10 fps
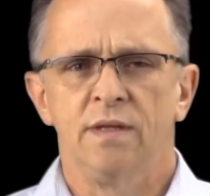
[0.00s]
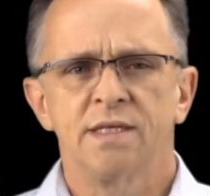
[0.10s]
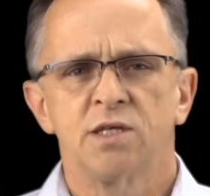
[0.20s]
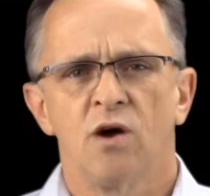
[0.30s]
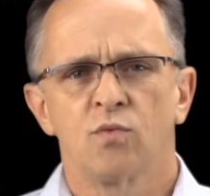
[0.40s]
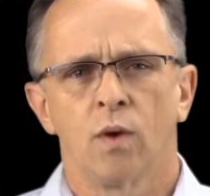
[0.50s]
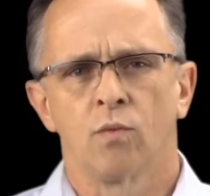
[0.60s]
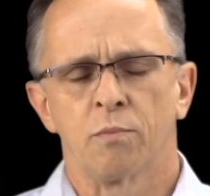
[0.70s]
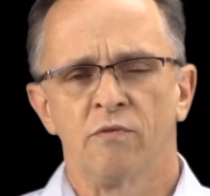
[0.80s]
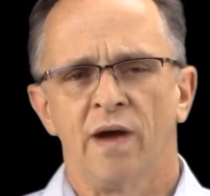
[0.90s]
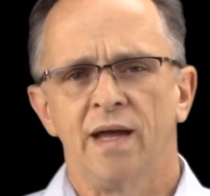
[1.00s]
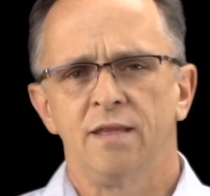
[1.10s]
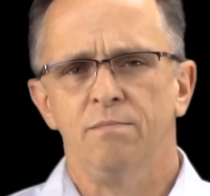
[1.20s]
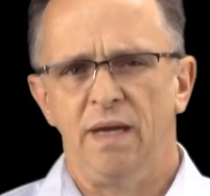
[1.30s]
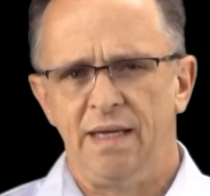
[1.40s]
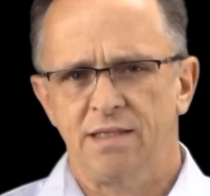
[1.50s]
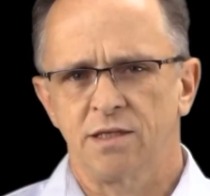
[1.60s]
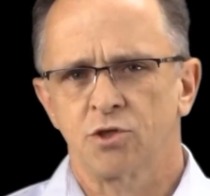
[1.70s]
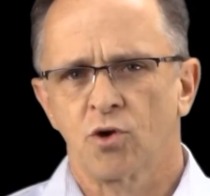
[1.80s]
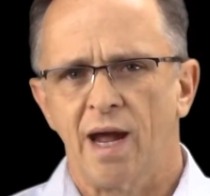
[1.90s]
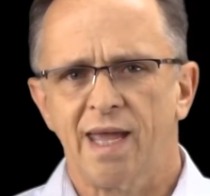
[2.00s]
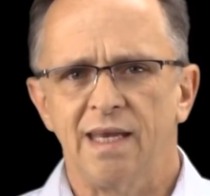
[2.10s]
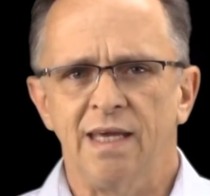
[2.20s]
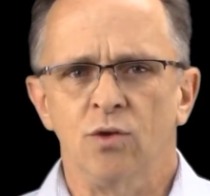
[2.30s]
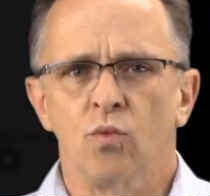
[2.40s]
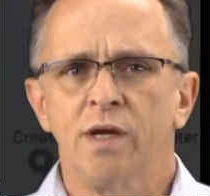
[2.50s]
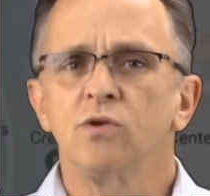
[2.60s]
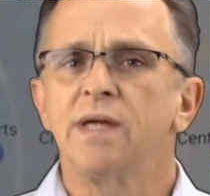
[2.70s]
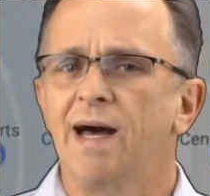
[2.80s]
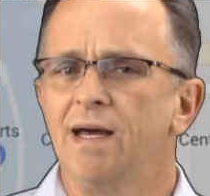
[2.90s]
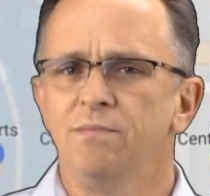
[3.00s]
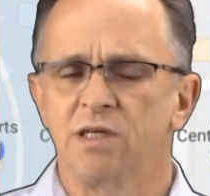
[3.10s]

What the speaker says: this software will provide the means to track it in real time,